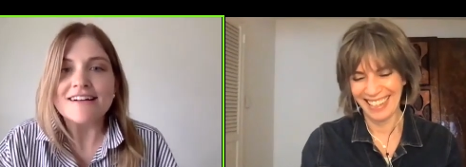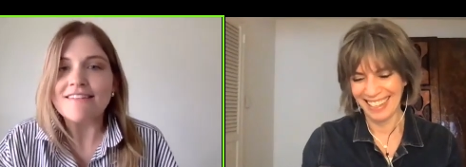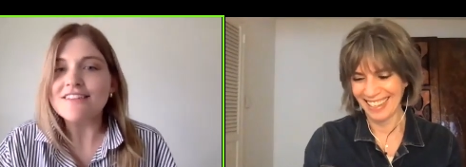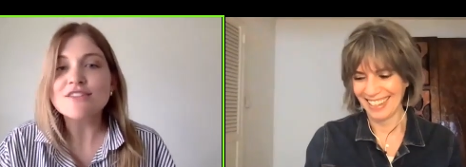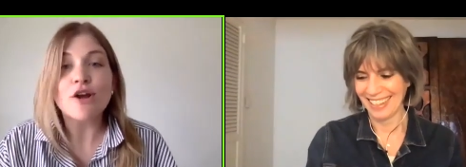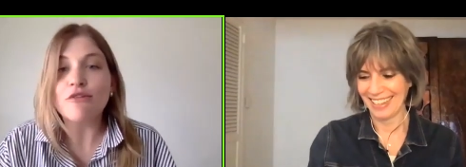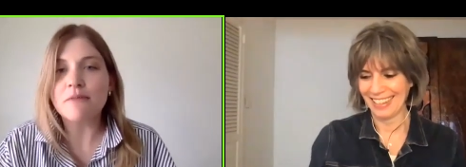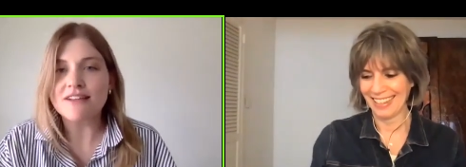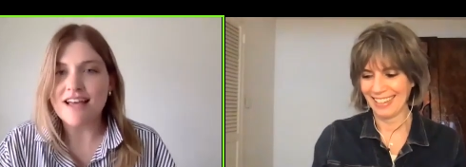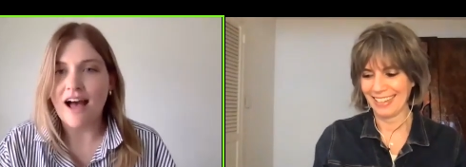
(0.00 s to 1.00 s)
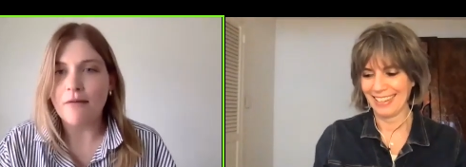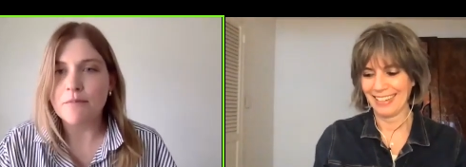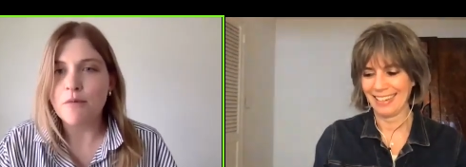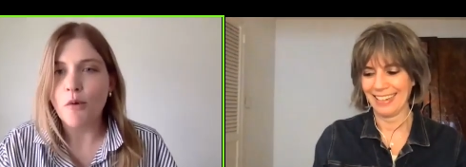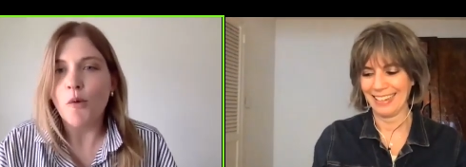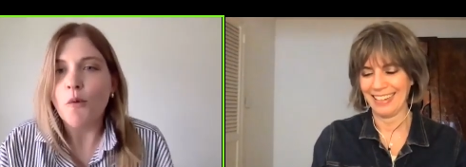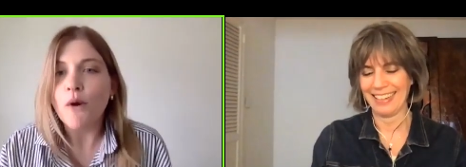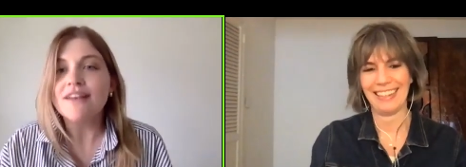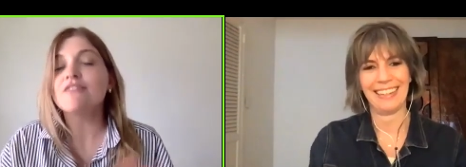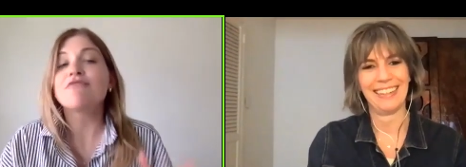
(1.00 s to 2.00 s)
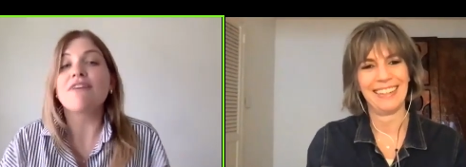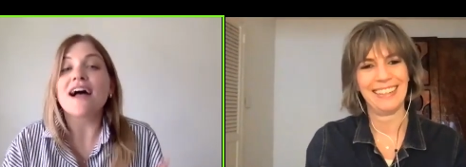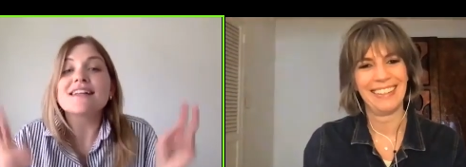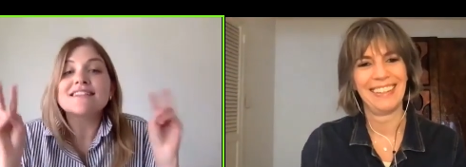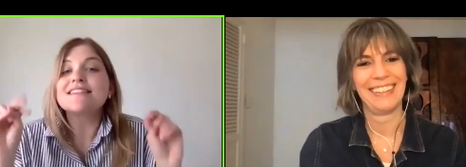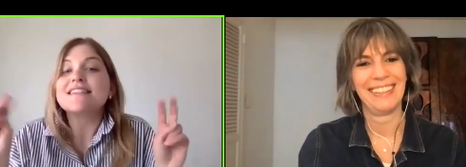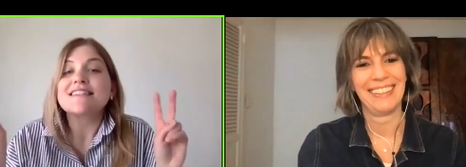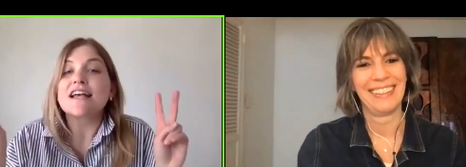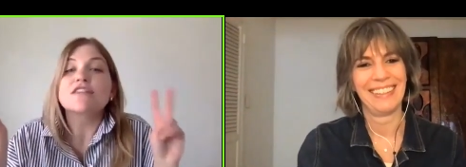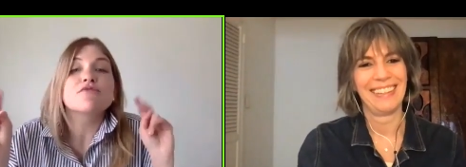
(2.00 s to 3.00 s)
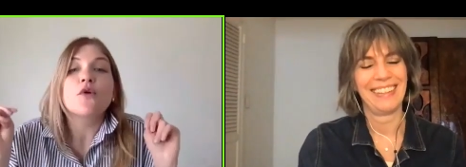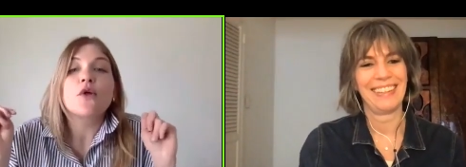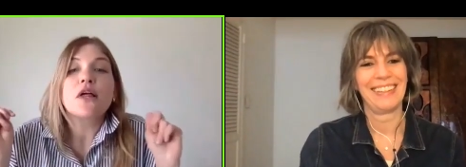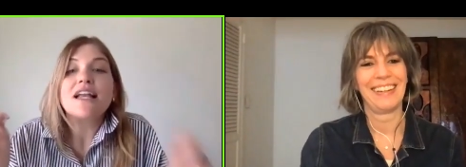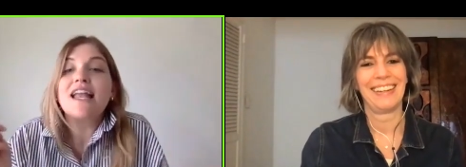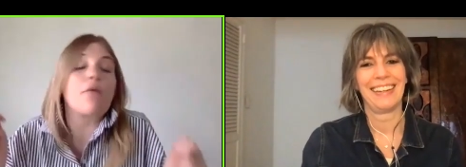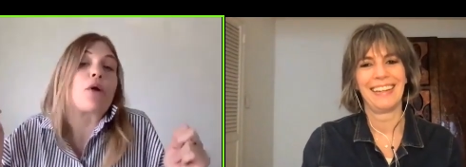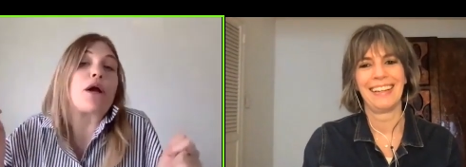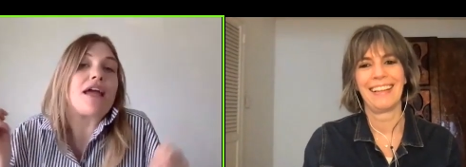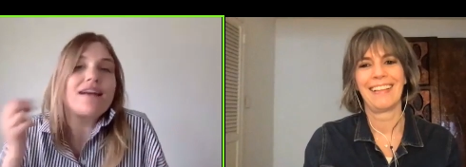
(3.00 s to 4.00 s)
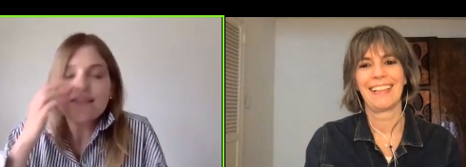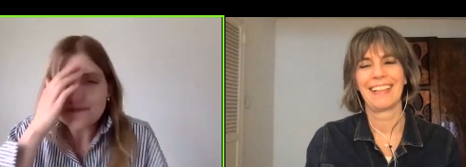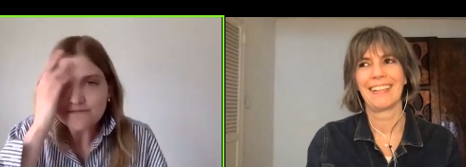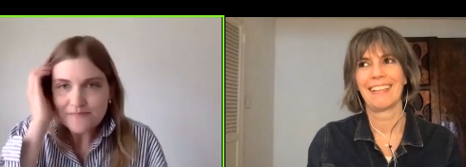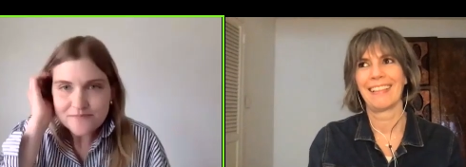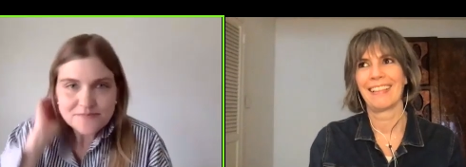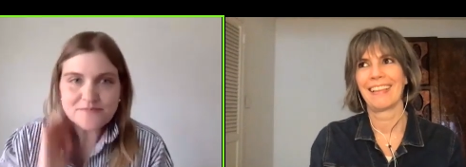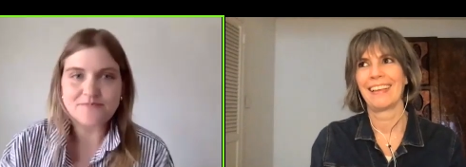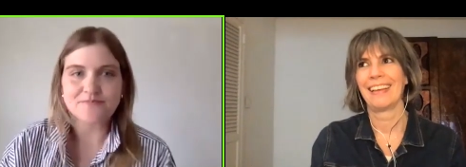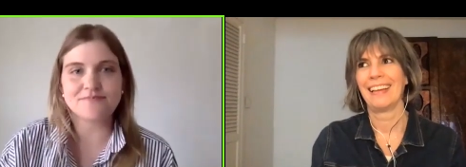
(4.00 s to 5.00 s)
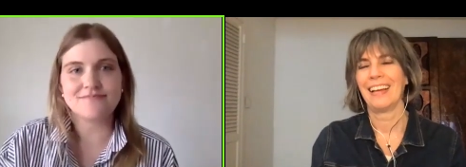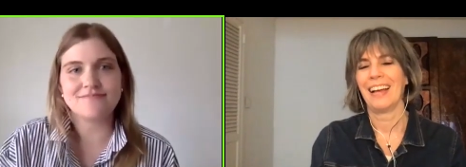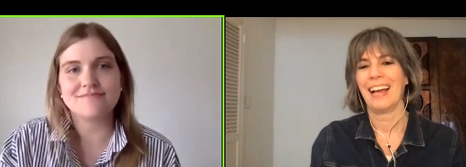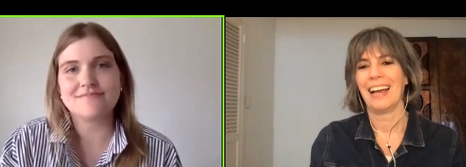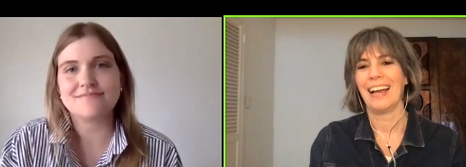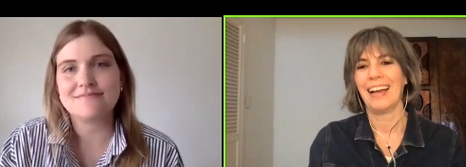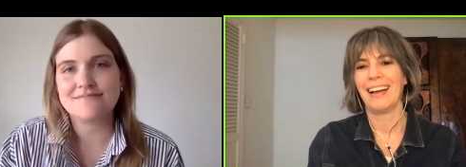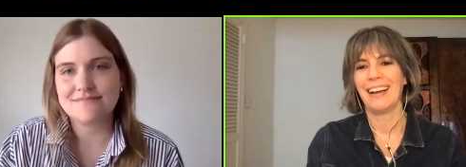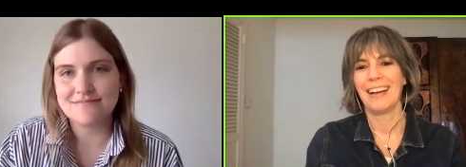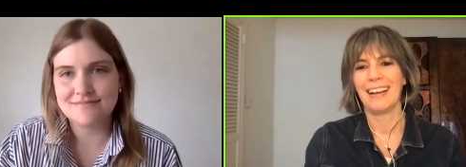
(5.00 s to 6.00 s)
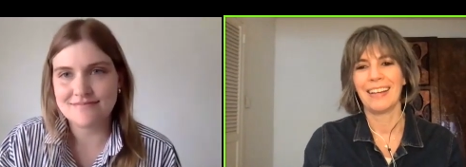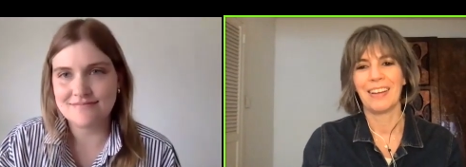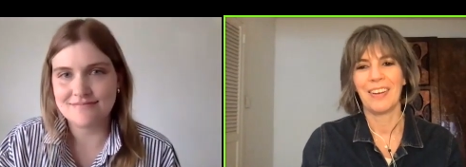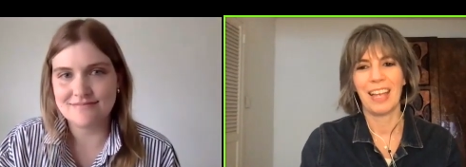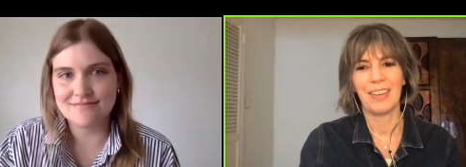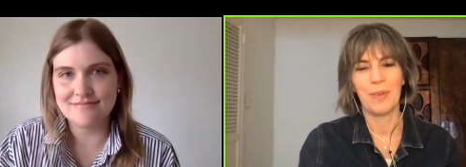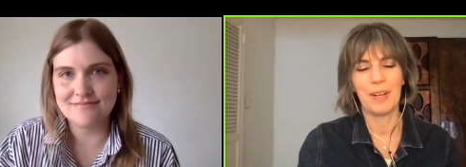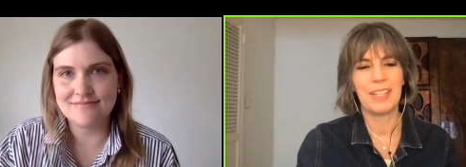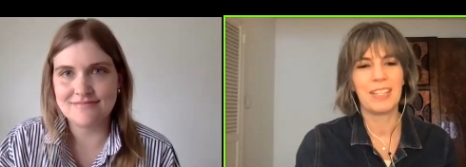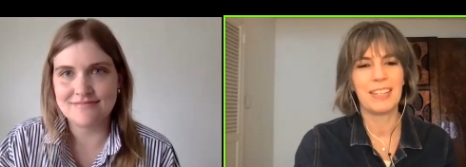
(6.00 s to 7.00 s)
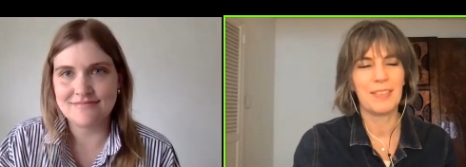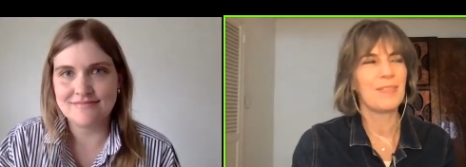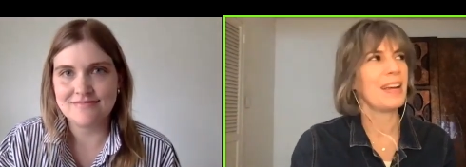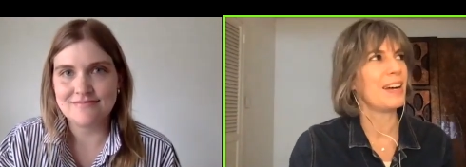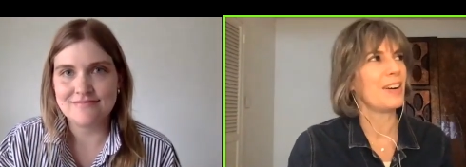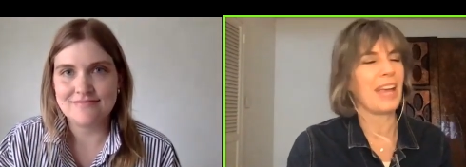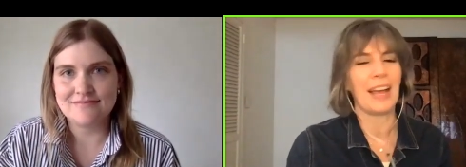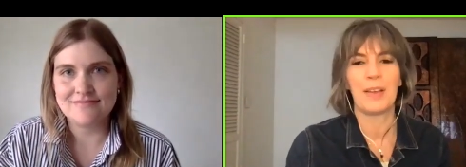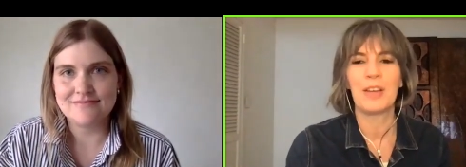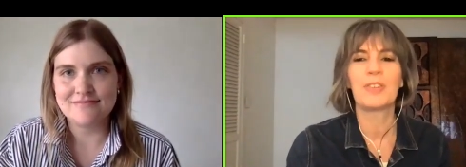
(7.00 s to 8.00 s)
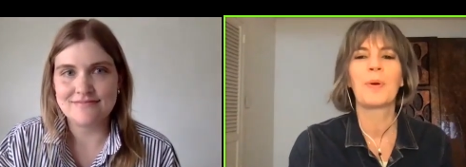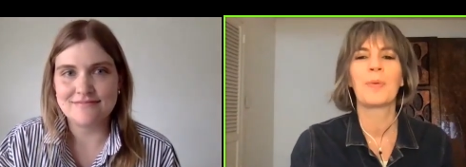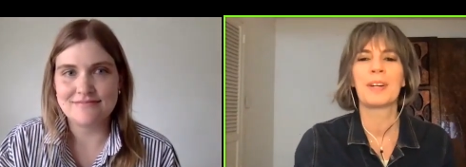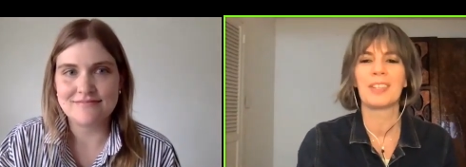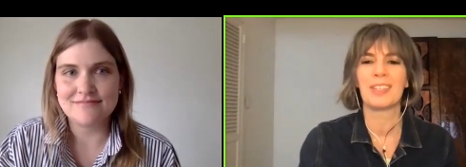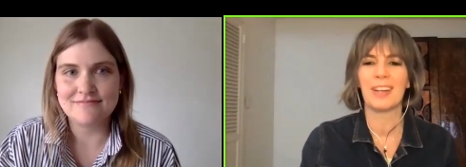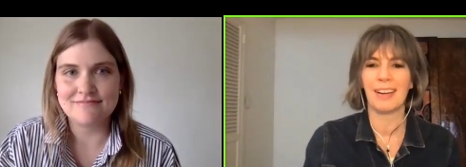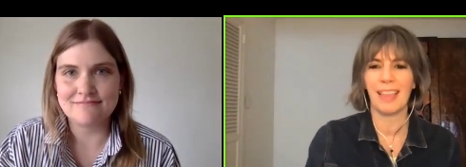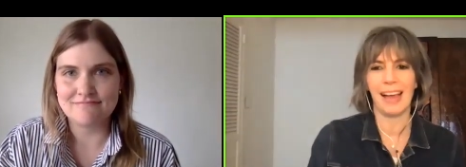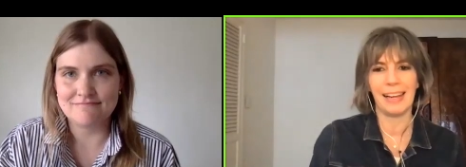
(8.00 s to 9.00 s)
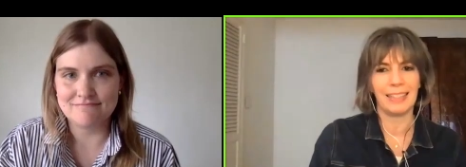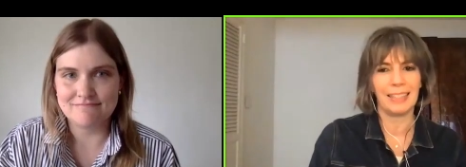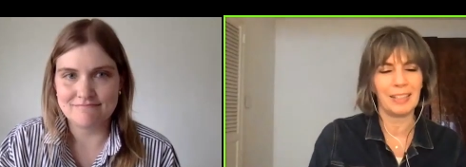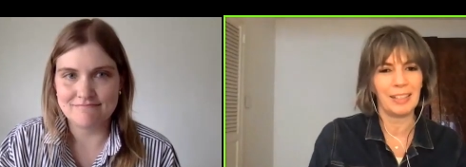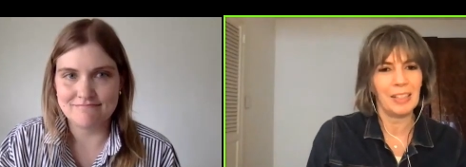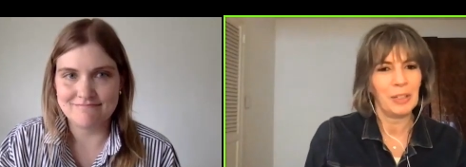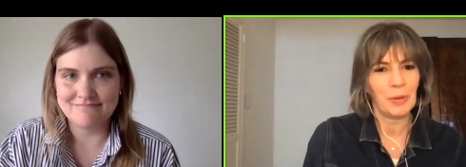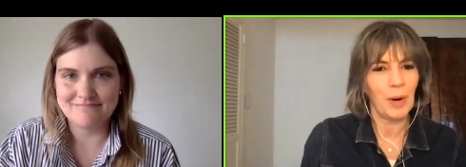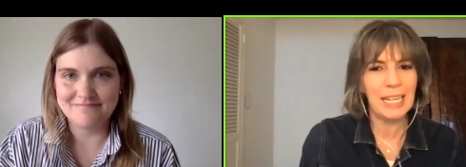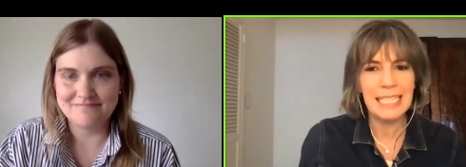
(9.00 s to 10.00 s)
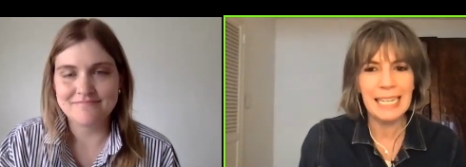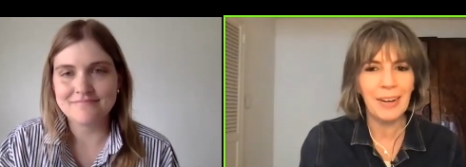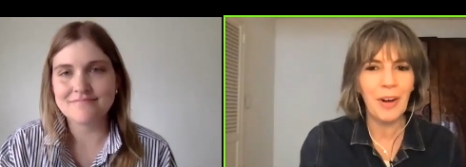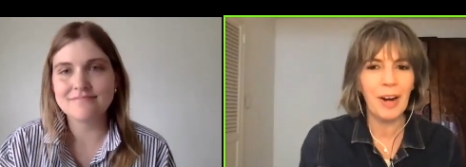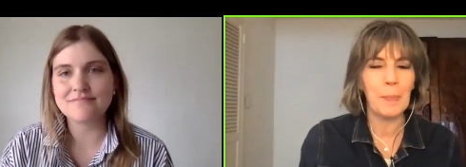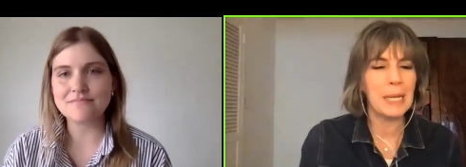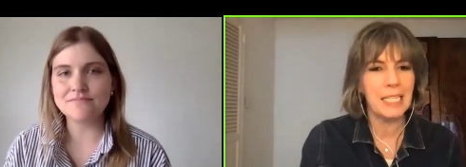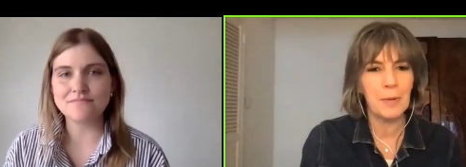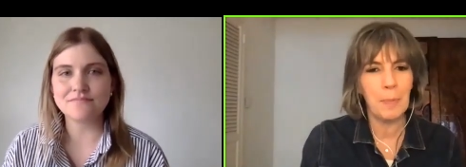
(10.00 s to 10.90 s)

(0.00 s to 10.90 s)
Speaker 1: let's start from the top what defines successful networking?
Speaker 2: Uh, okay, what's this? Uh, okay, here's where we're going to start that. Write down on a piece of